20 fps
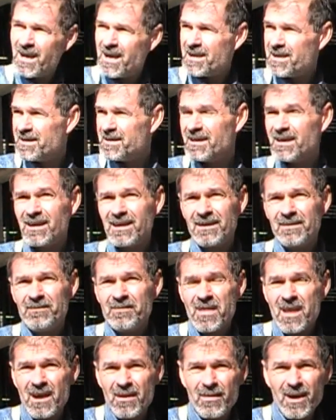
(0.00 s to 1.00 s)
hi, uh,
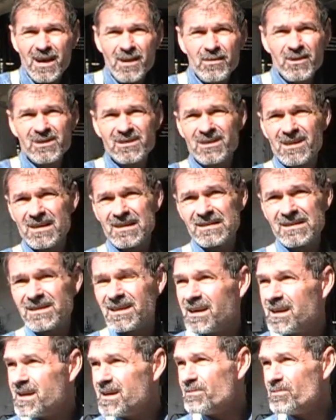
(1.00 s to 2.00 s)
my name is uh,
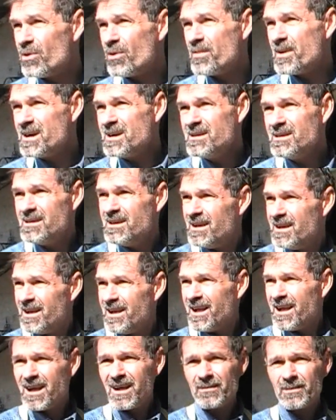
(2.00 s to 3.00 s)
Stelian Popa.
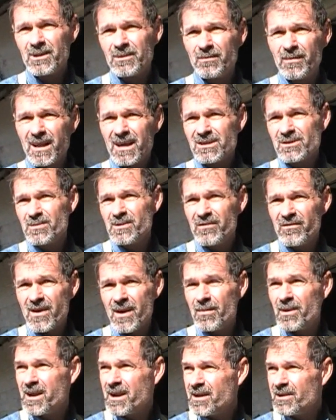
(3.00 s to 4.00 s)
I'm a blacksmith
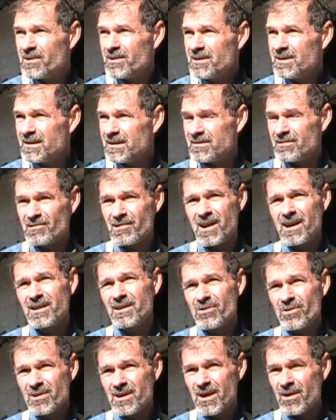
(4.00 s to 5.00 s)
fabricator in
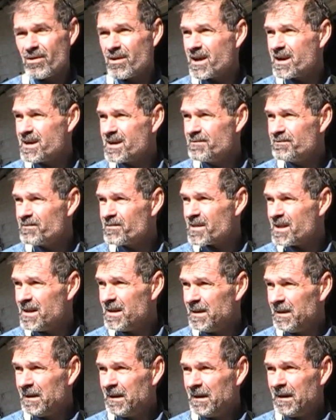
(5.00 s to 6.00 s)
Raleigh, North Carolina.
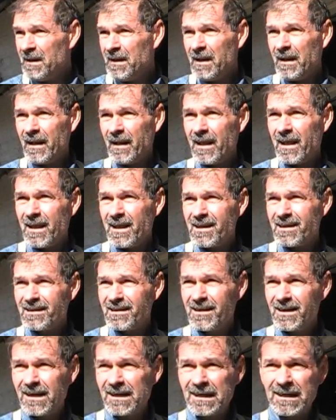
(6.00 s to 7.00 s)

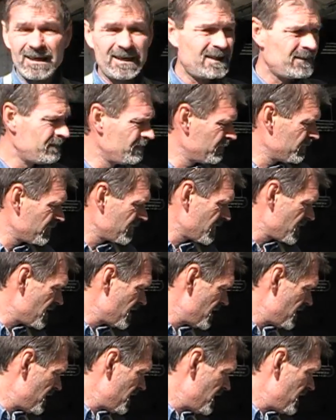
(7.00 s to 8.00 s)
And uh,
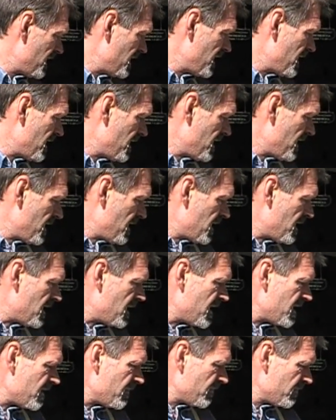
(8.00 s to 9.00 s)

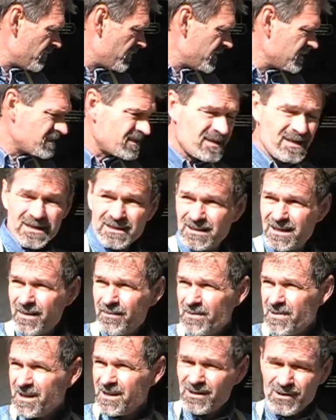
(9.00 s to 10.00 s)
I am basically
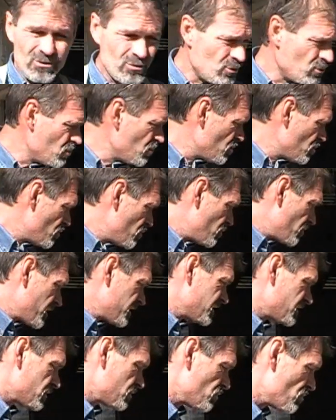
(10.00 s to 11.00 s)
attempting to
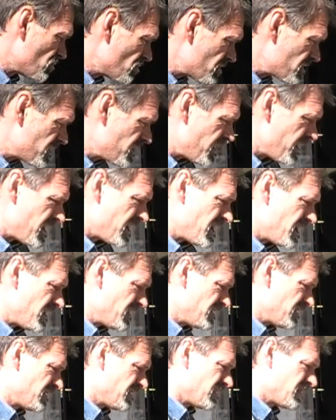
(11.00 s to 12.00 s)
restore a
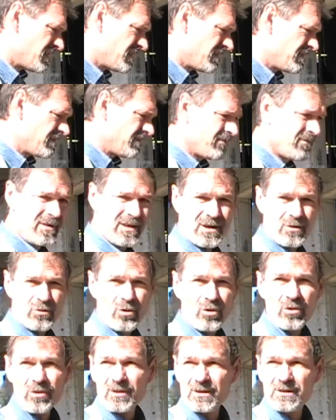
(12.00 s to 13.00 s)
uh, very
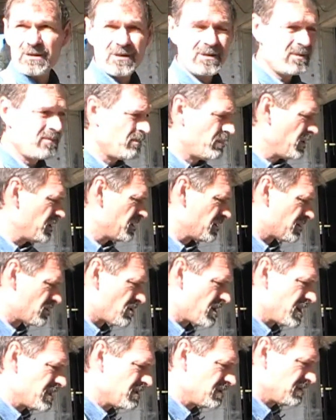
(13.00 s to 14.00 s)
old uh, Peter
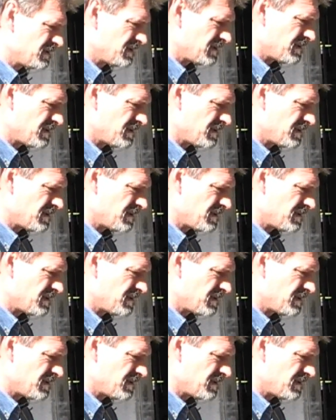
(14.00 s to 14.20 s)
Wright